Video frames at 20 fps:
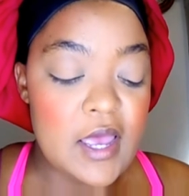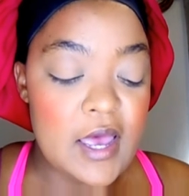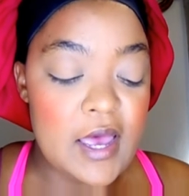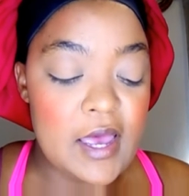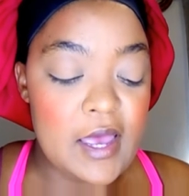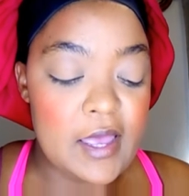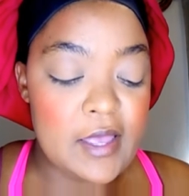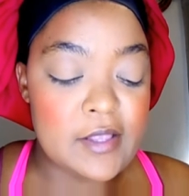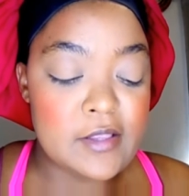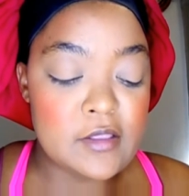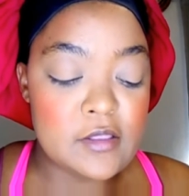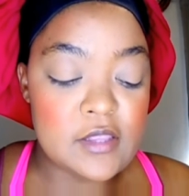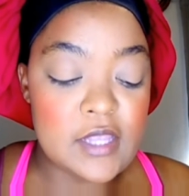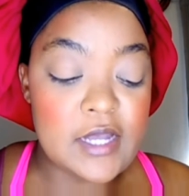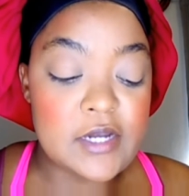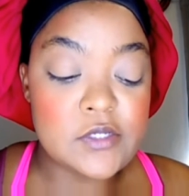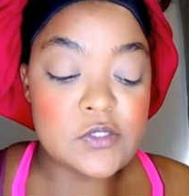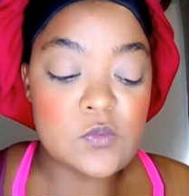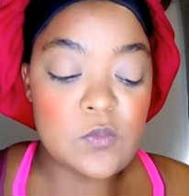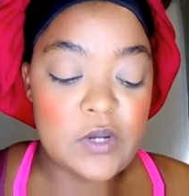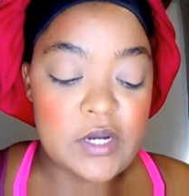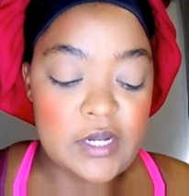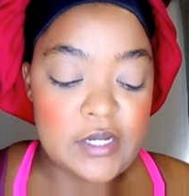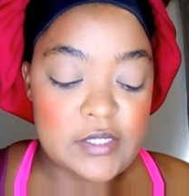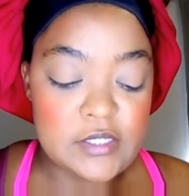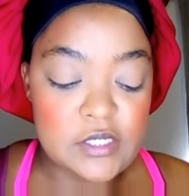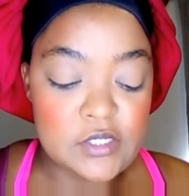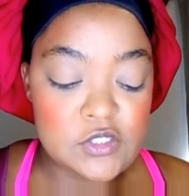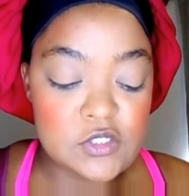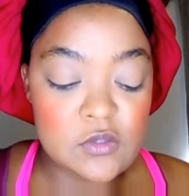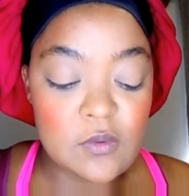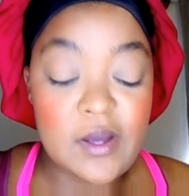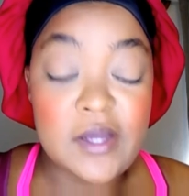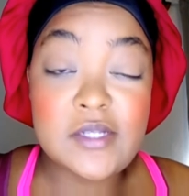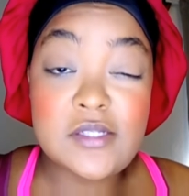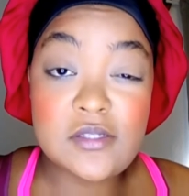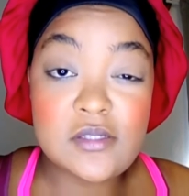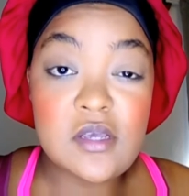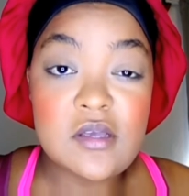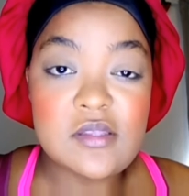And that is what I did. So I
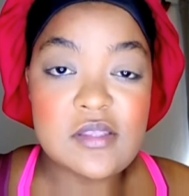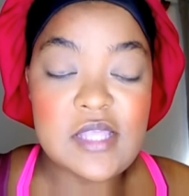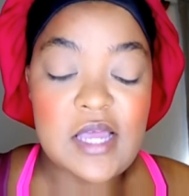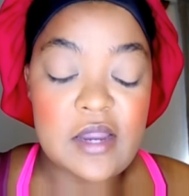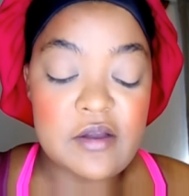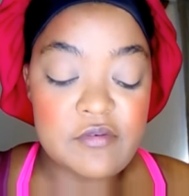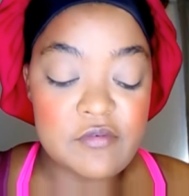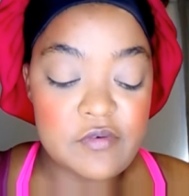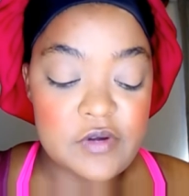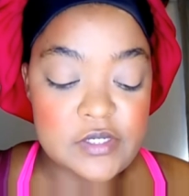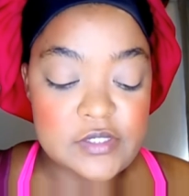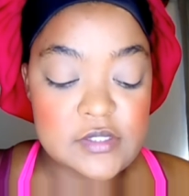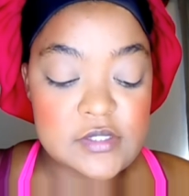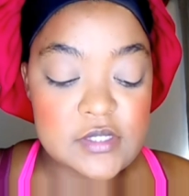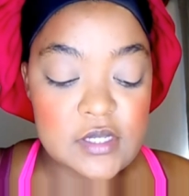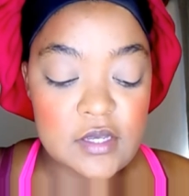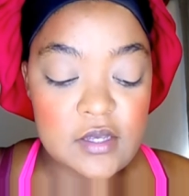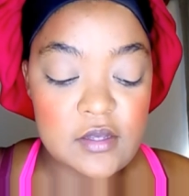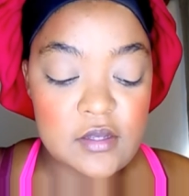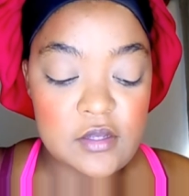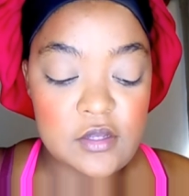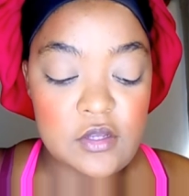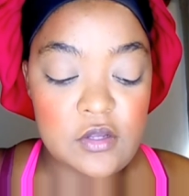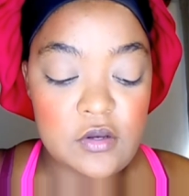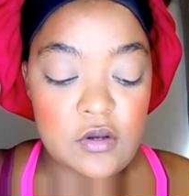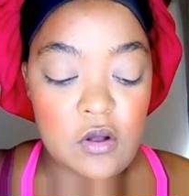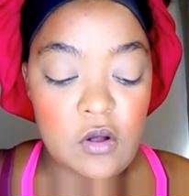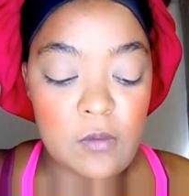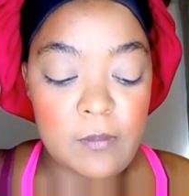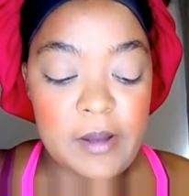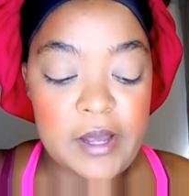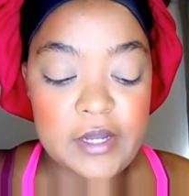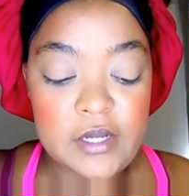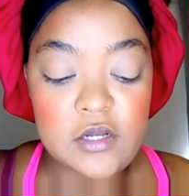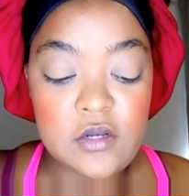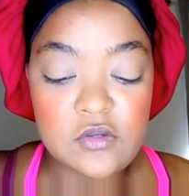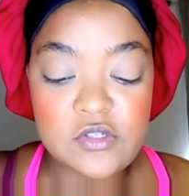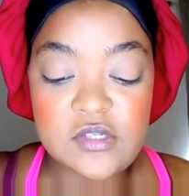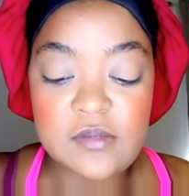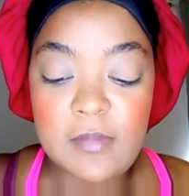took that risk, you know, by
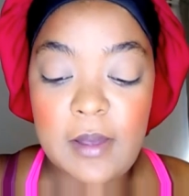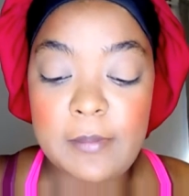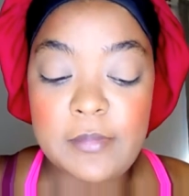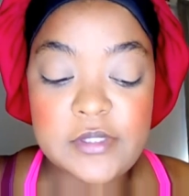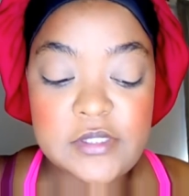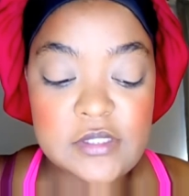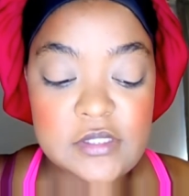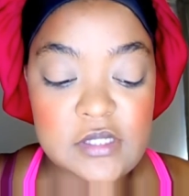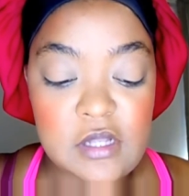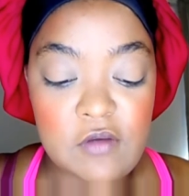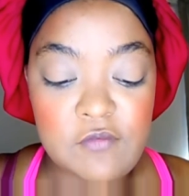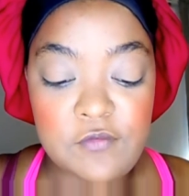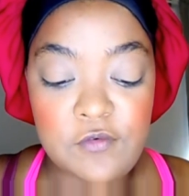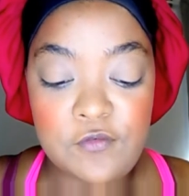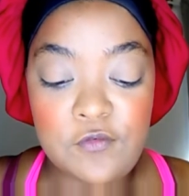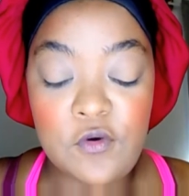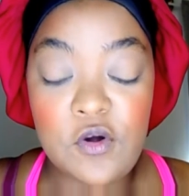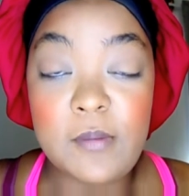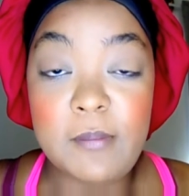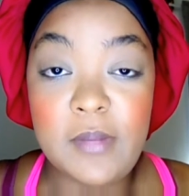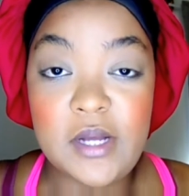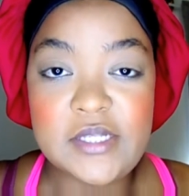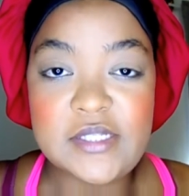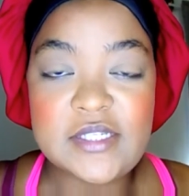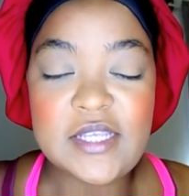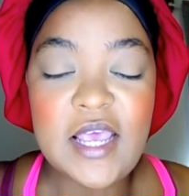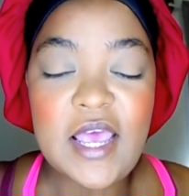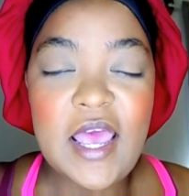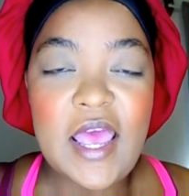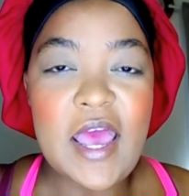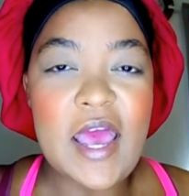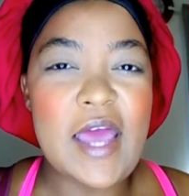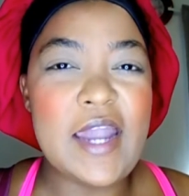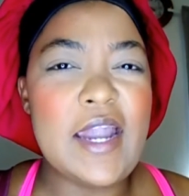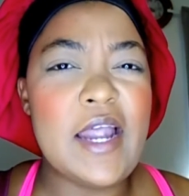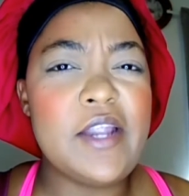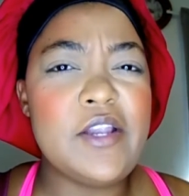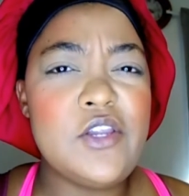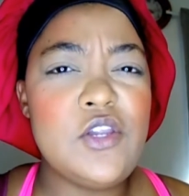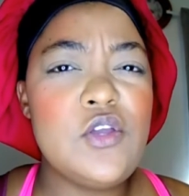closing my business down for 4 months, and
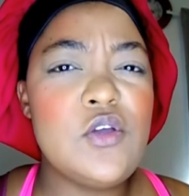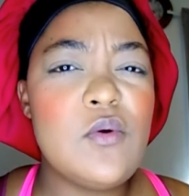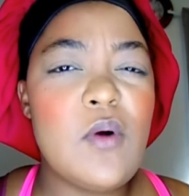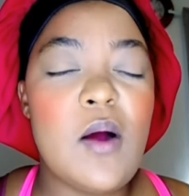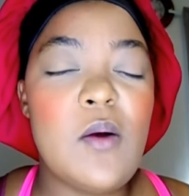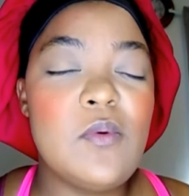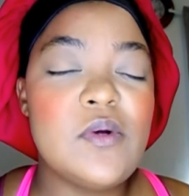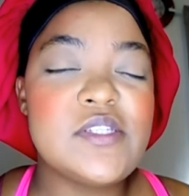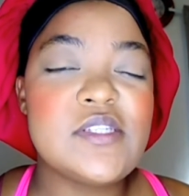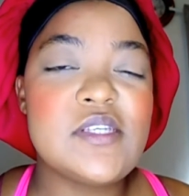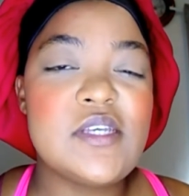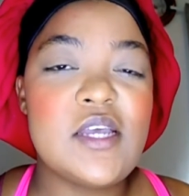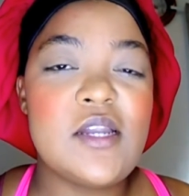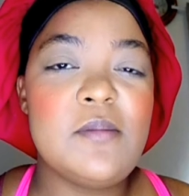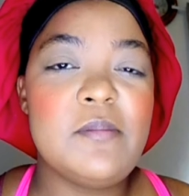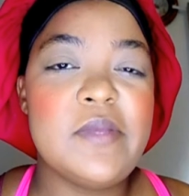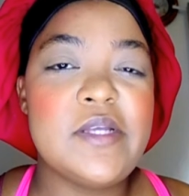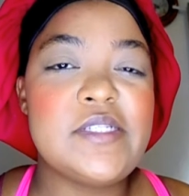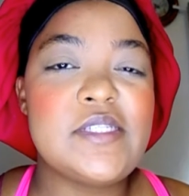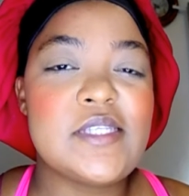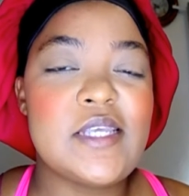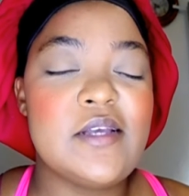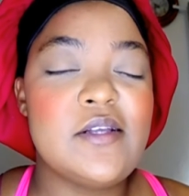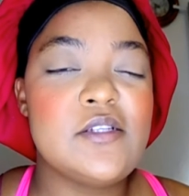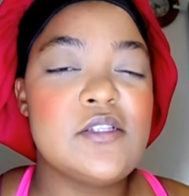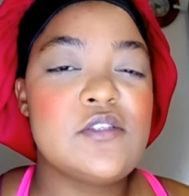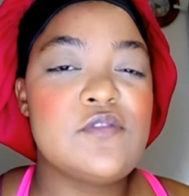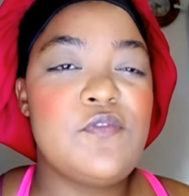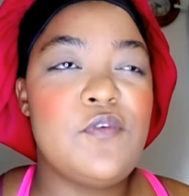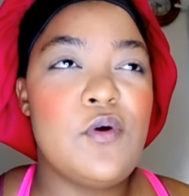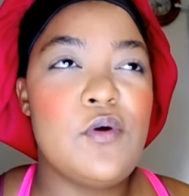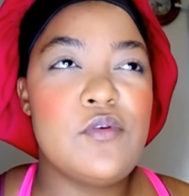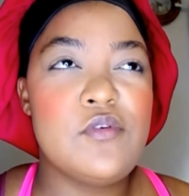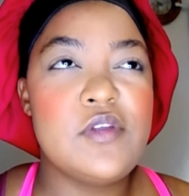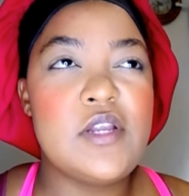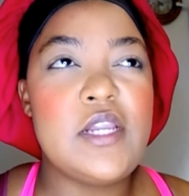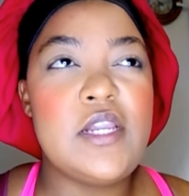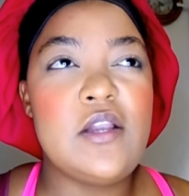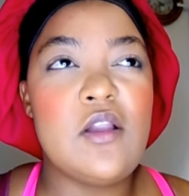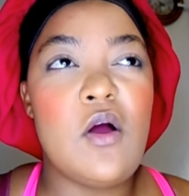I knew I wasn't gonna make sales for a
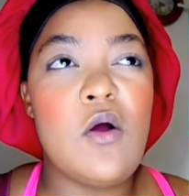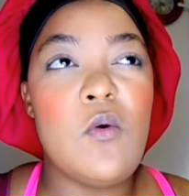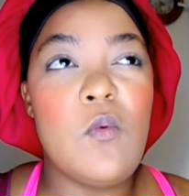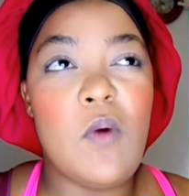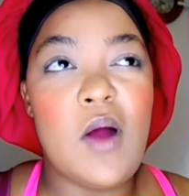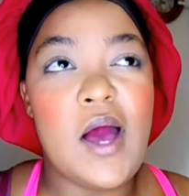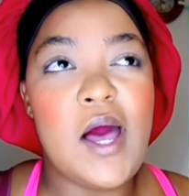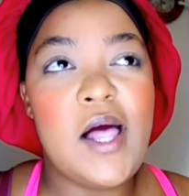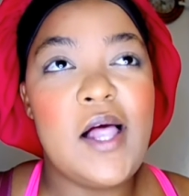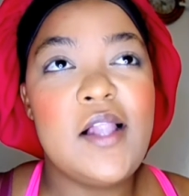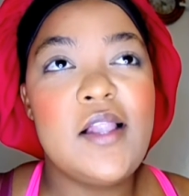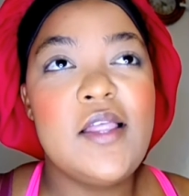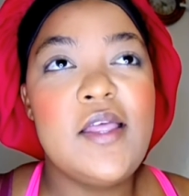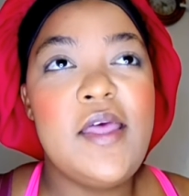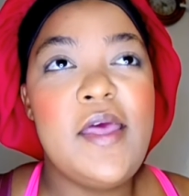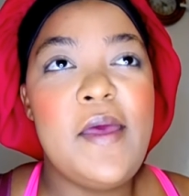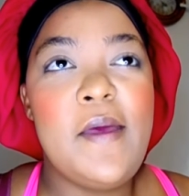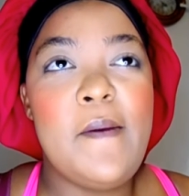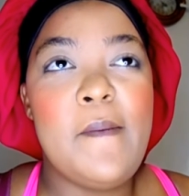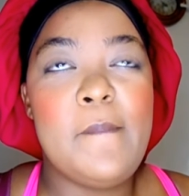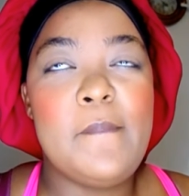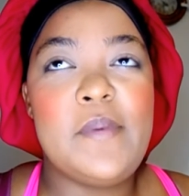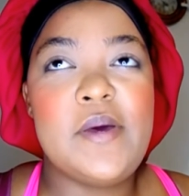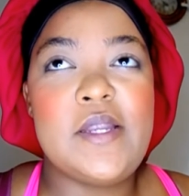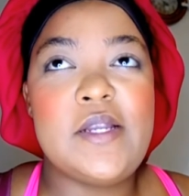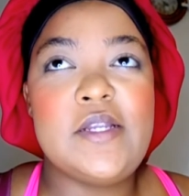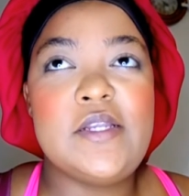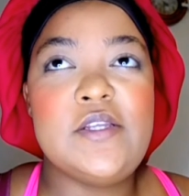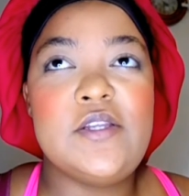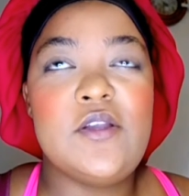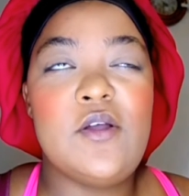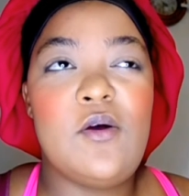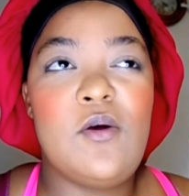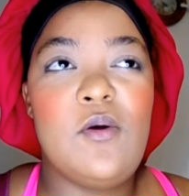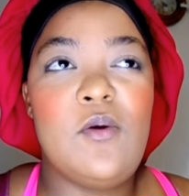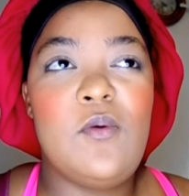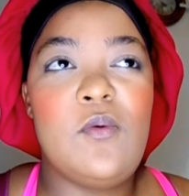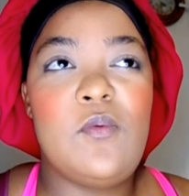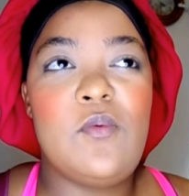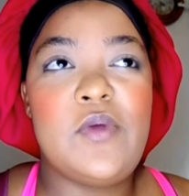really long while. But you
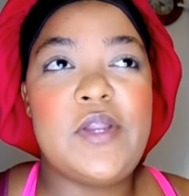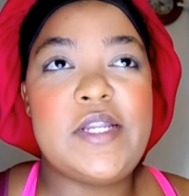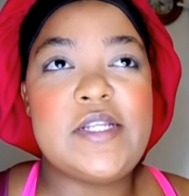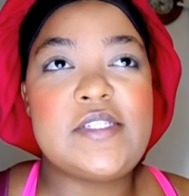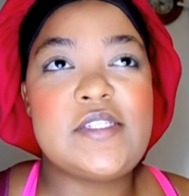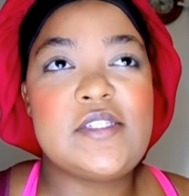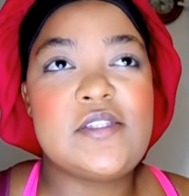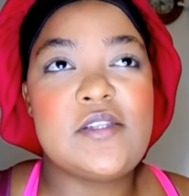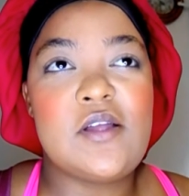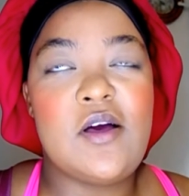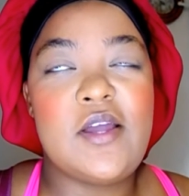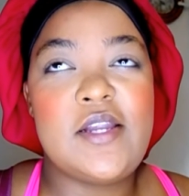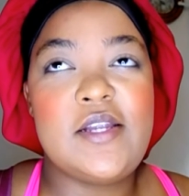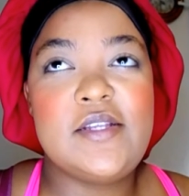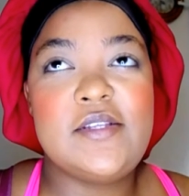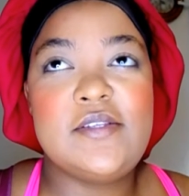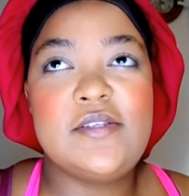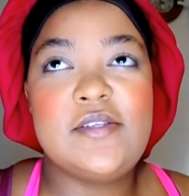know, when it started,